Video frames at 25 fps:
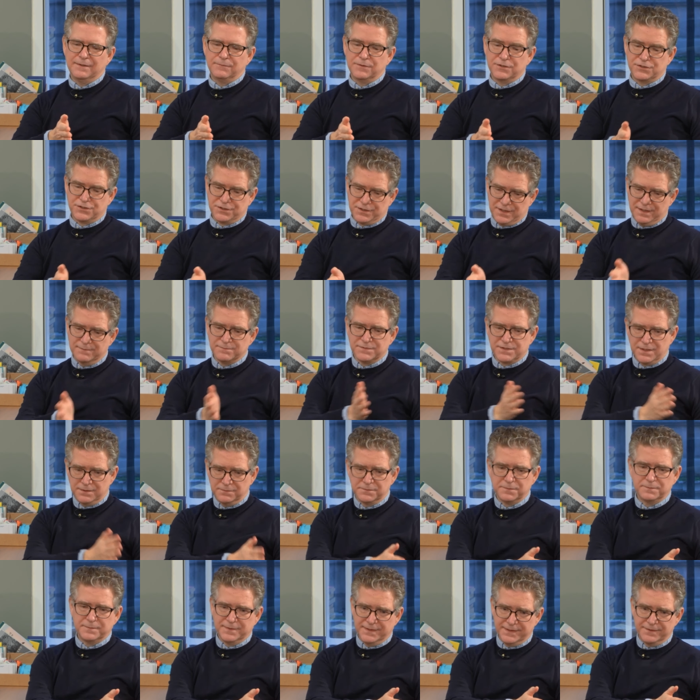which comes
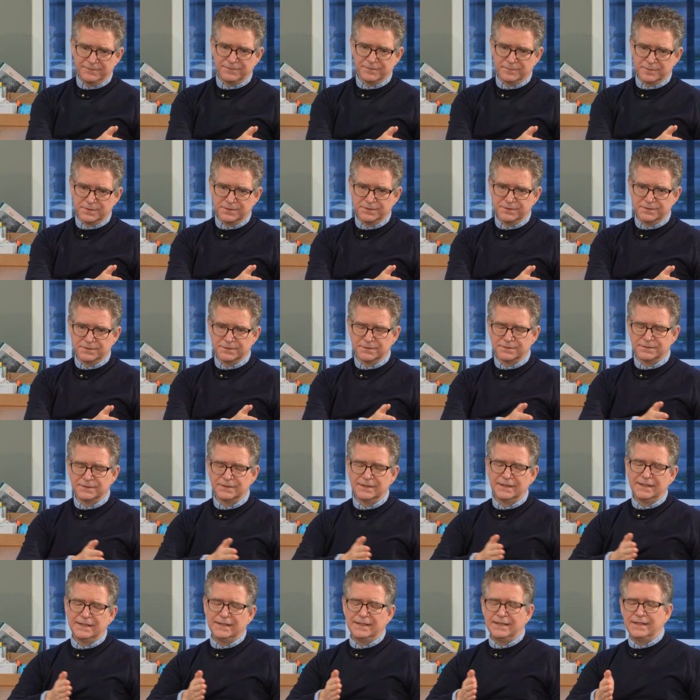ultimately from Google,
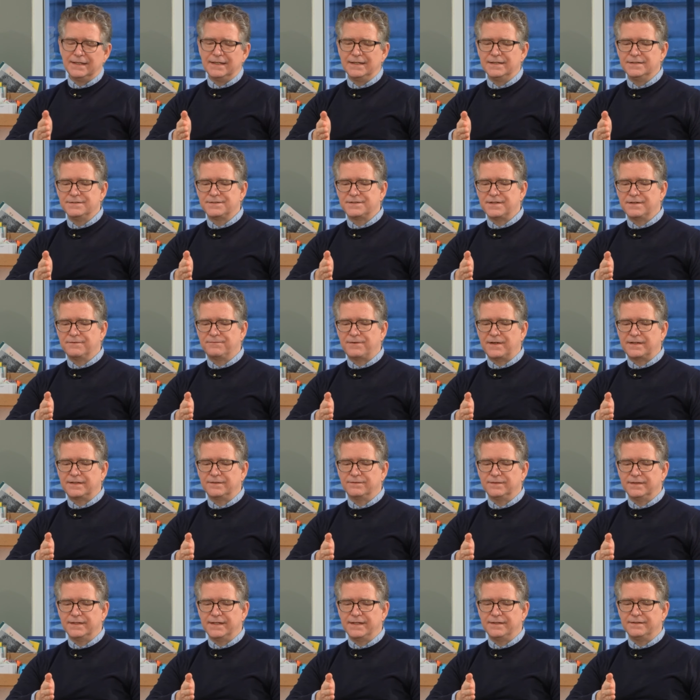is
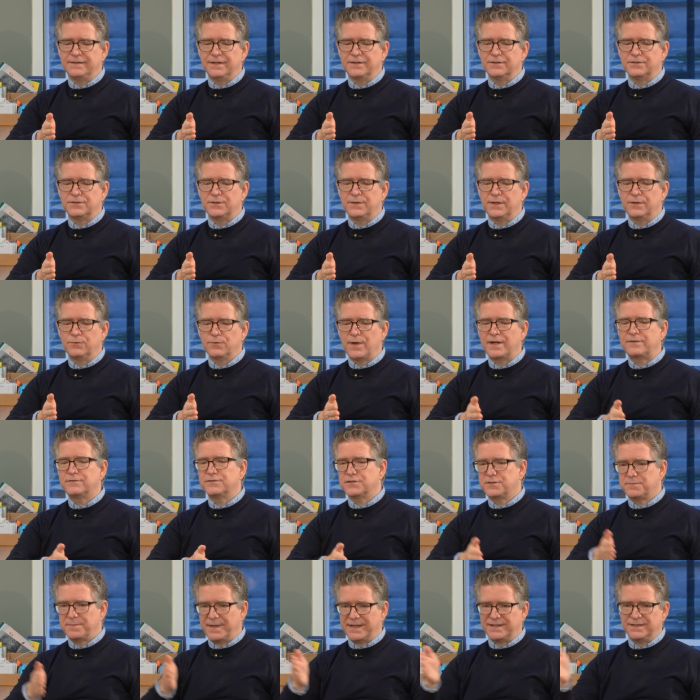effectively they're doing
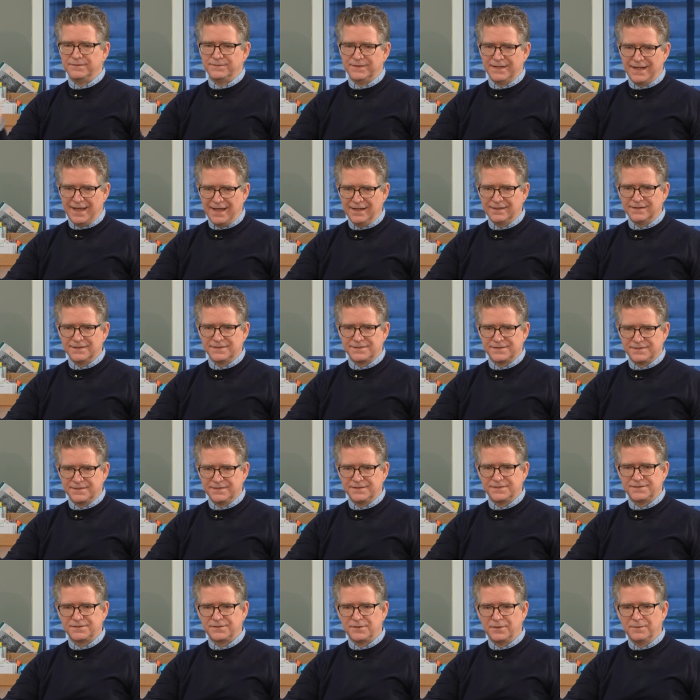retrospective
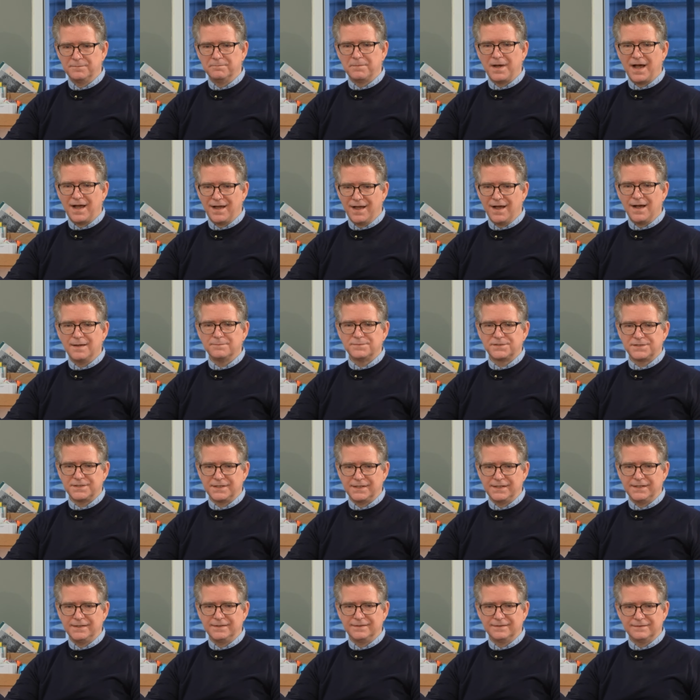analysis on
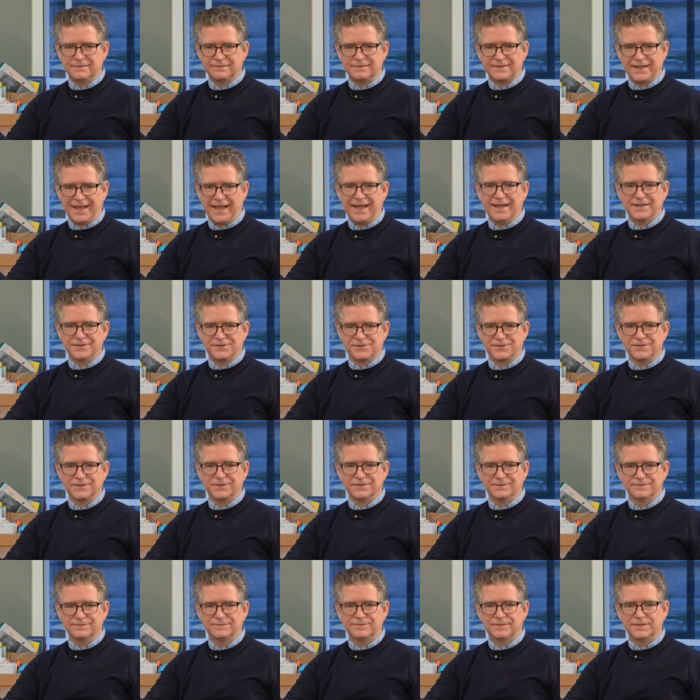biopsied
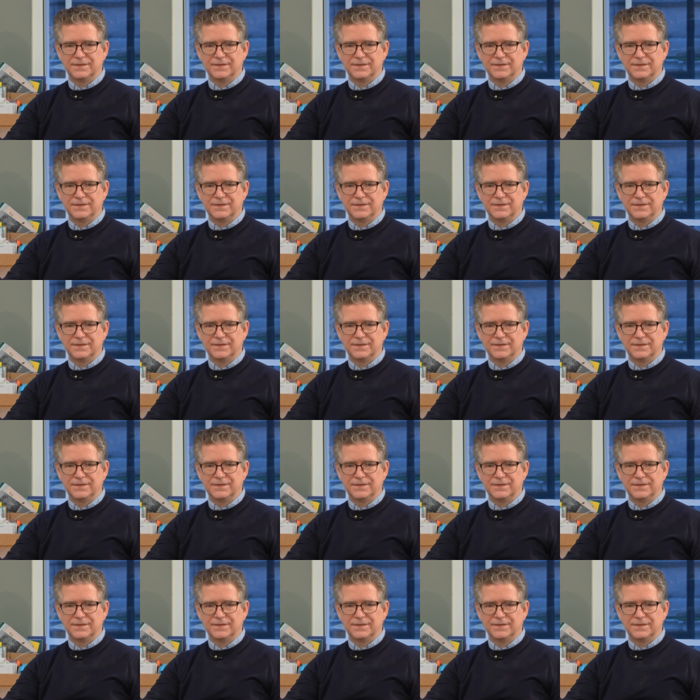cancer.